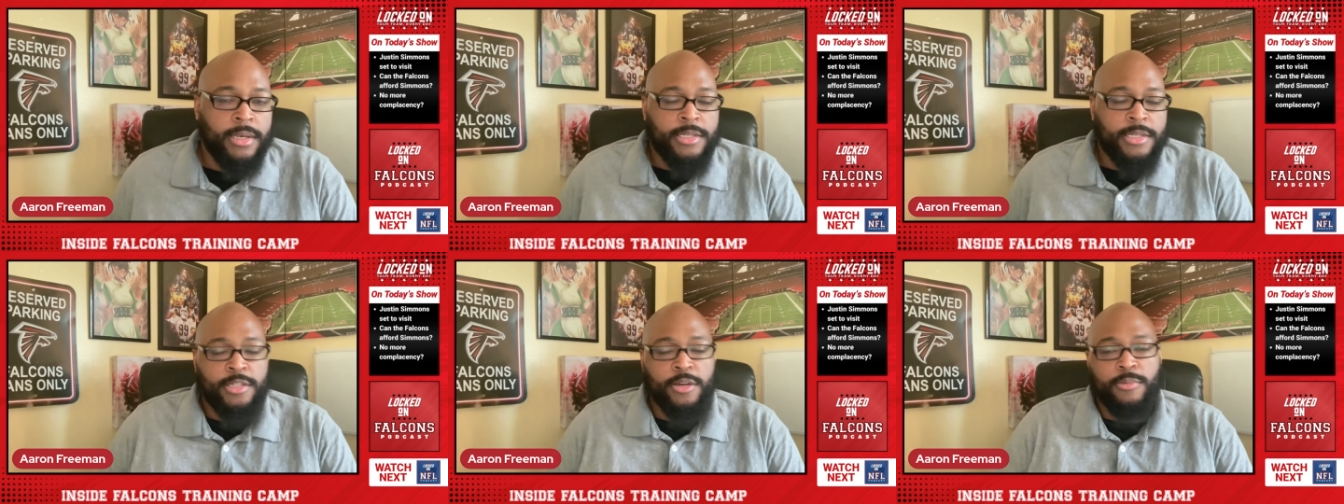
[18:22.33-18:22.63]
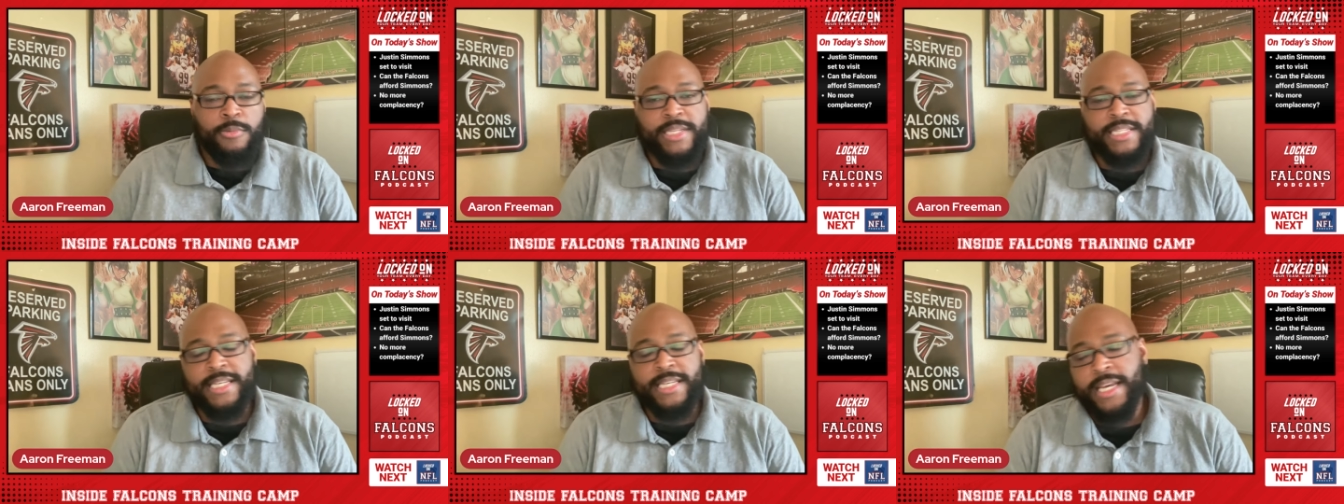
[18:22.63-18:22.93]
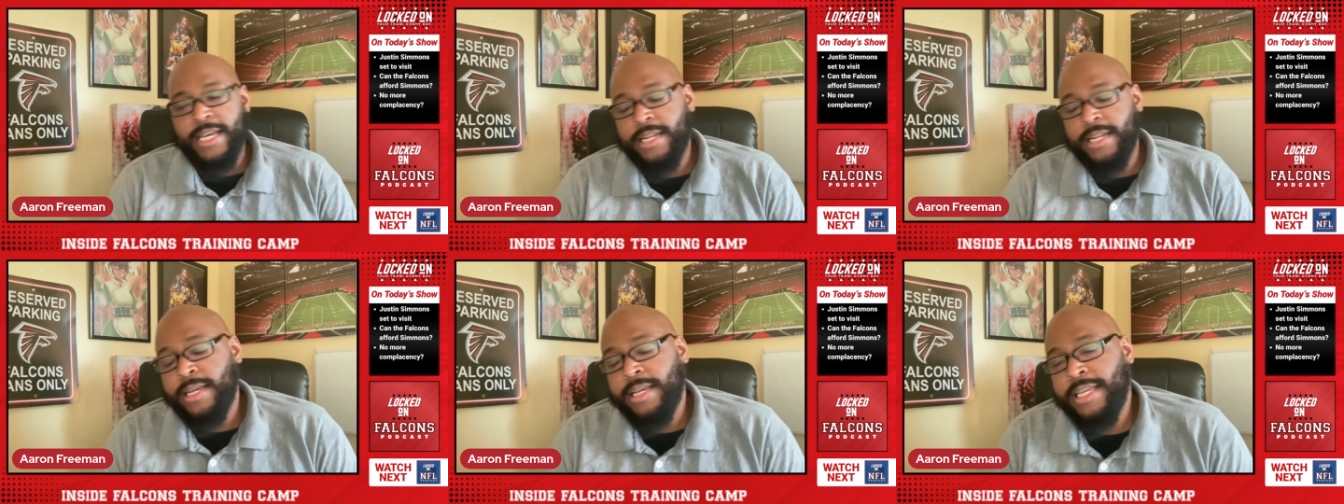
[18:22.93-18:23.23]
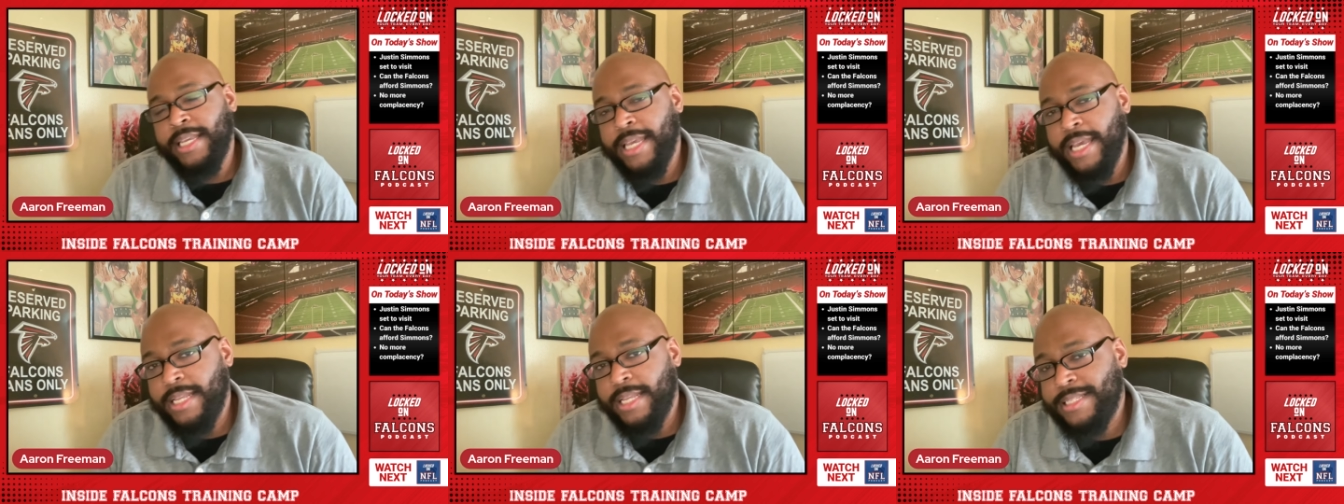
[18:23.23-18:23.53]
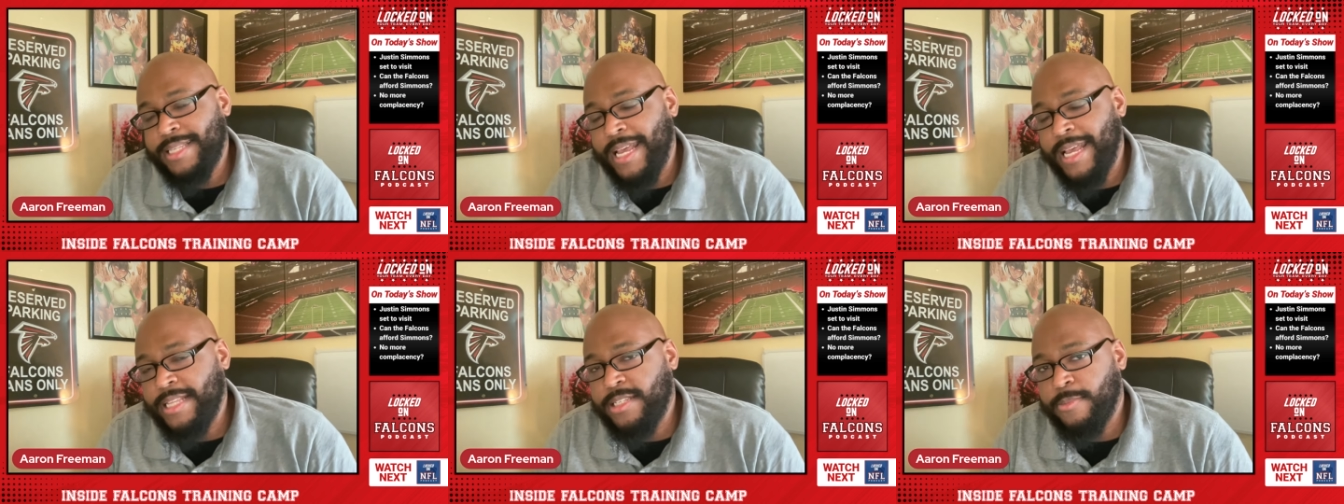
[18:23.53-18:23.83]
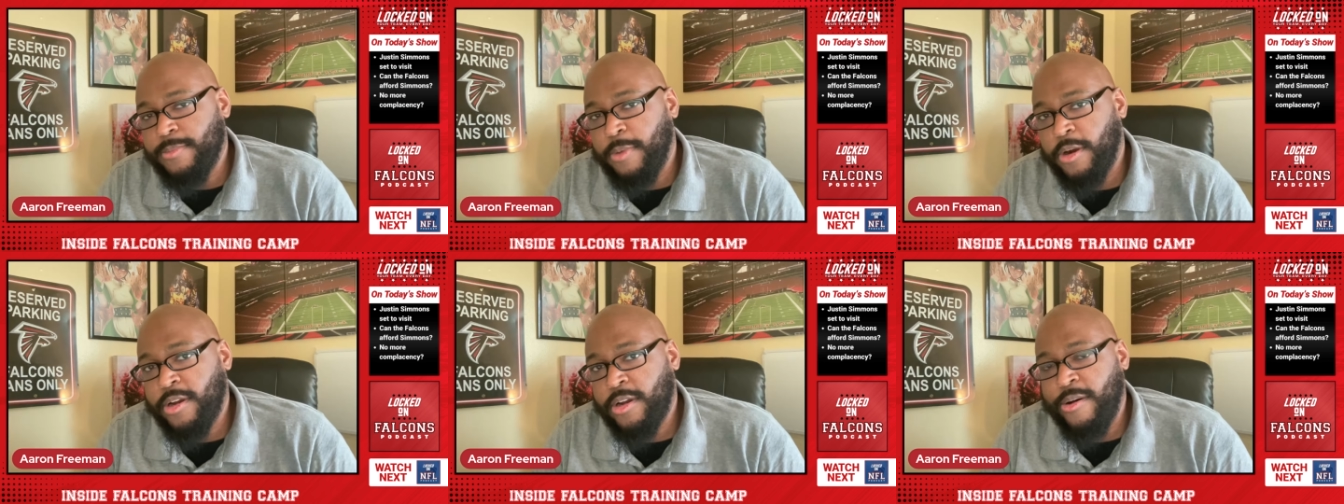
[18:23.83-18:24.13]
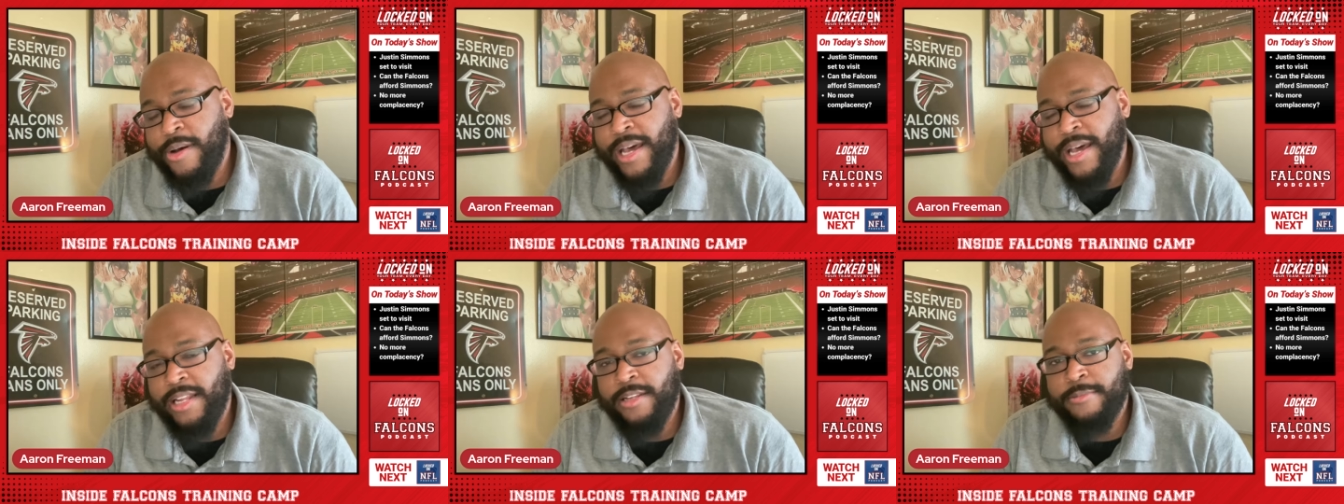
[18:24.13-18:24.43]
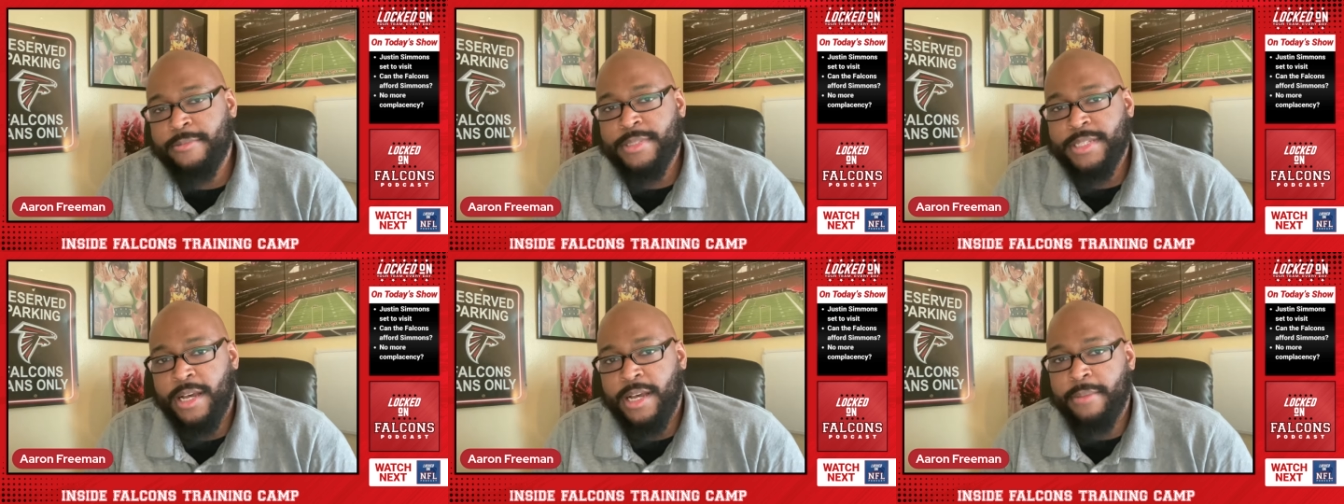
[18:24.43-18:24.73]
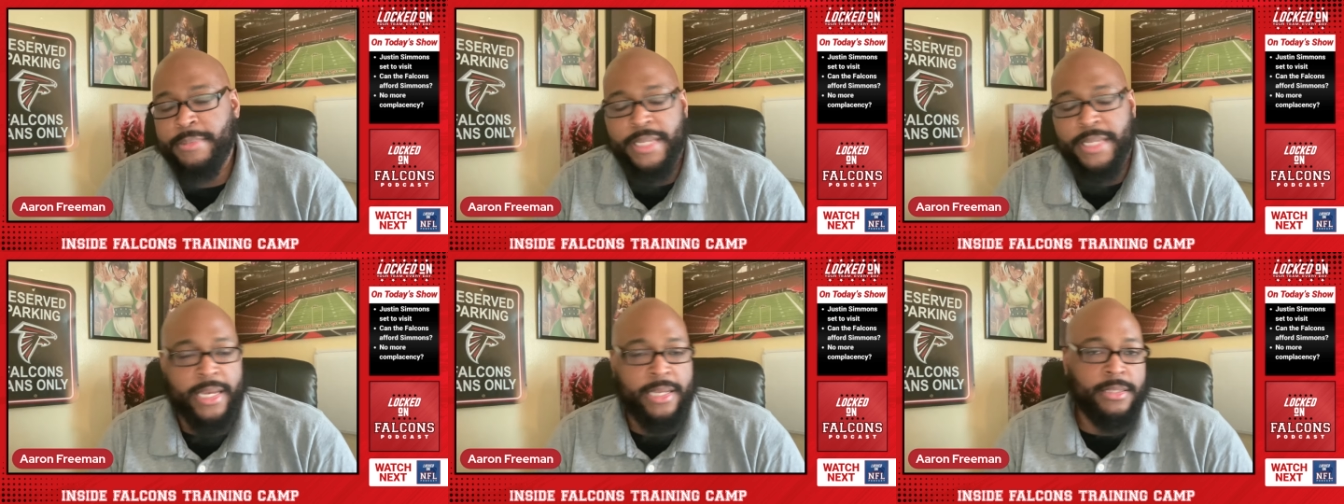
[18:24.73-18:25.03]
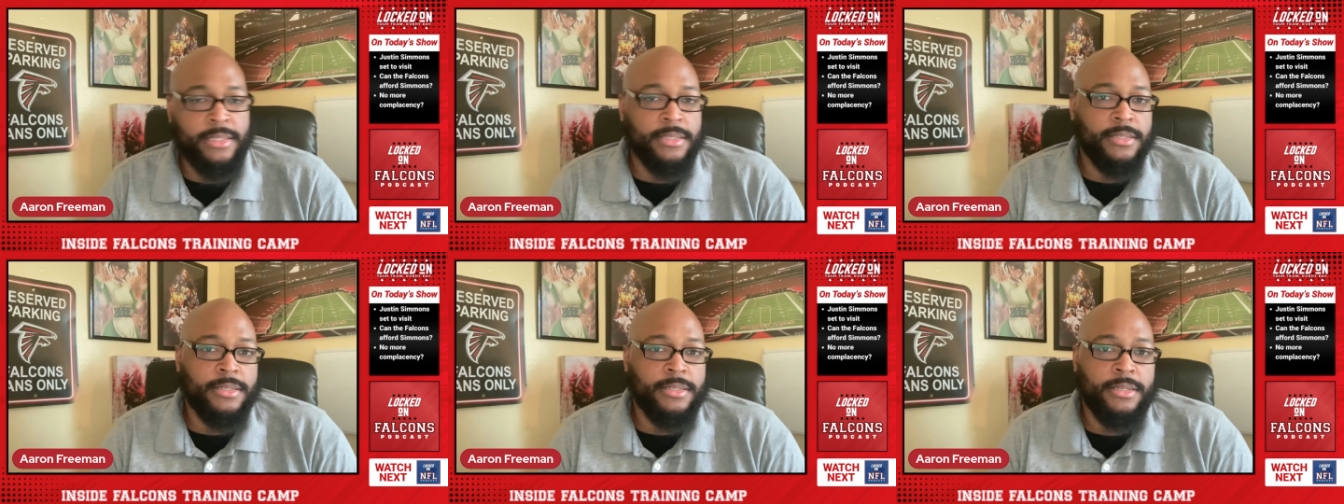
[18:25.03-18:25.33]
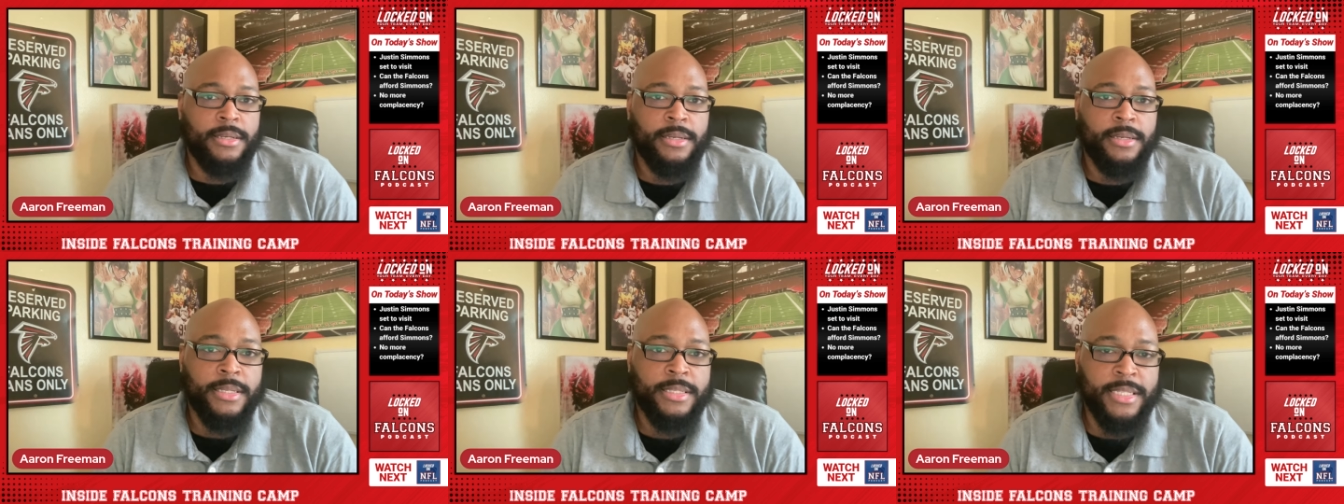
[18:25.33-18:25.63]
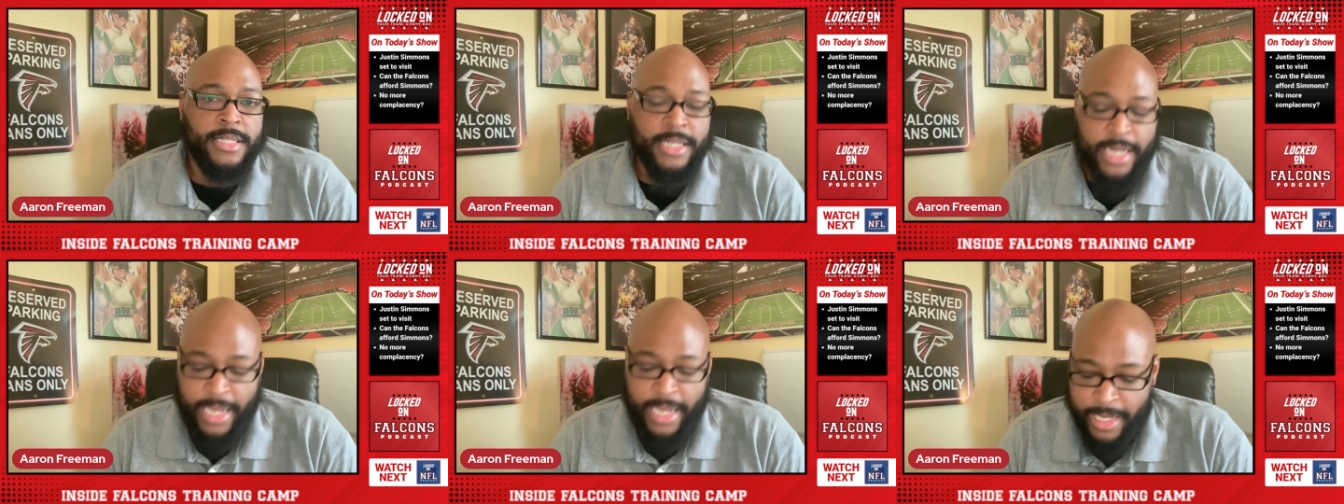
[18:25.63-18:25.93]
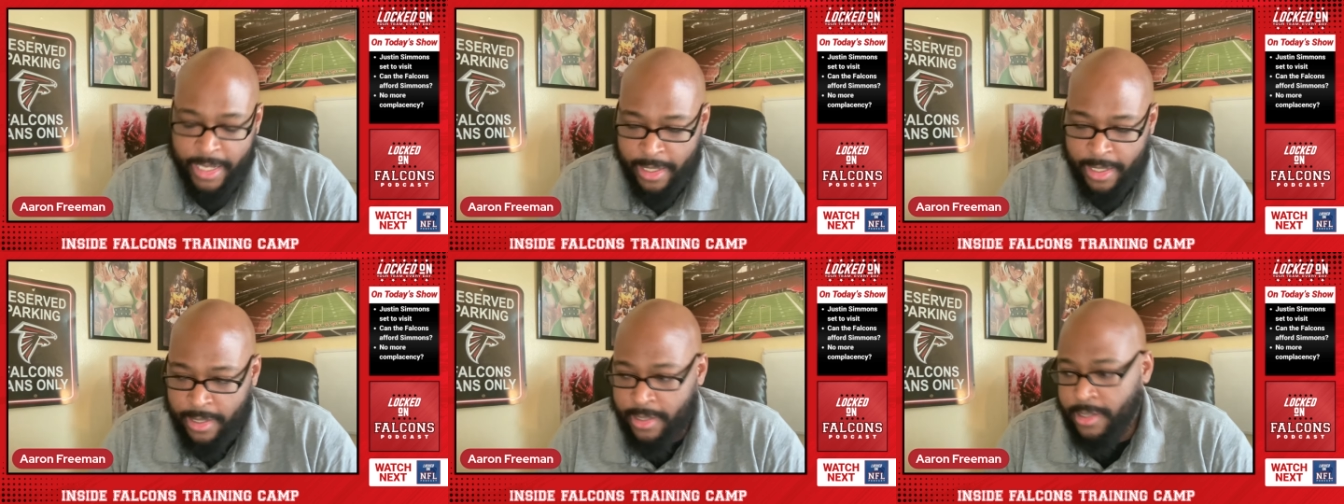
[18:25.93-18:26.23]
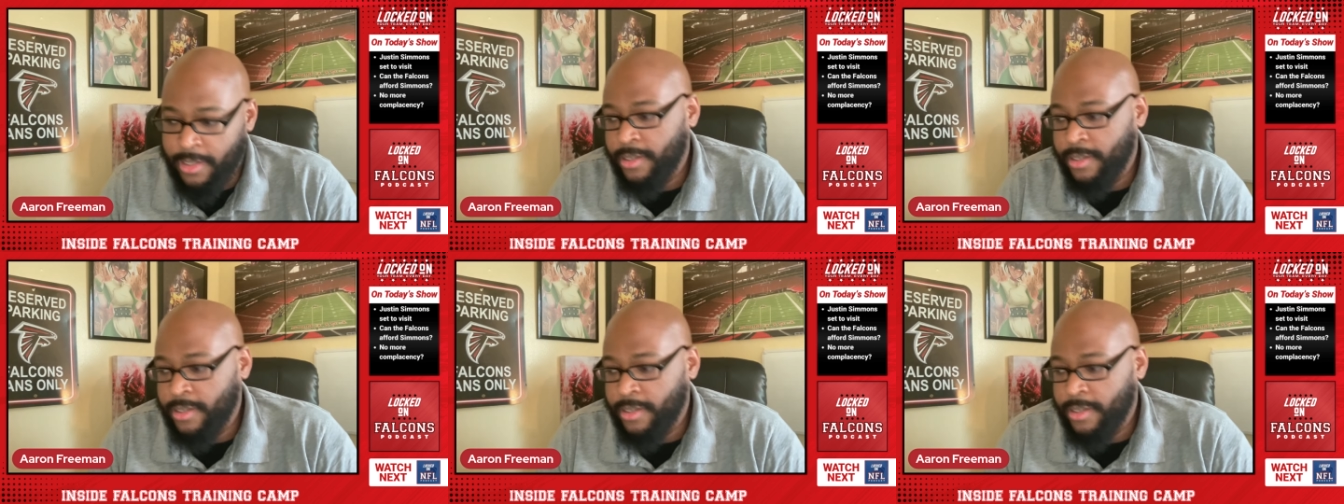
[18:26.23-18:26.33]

So we did get that DeMarco Hellams update today,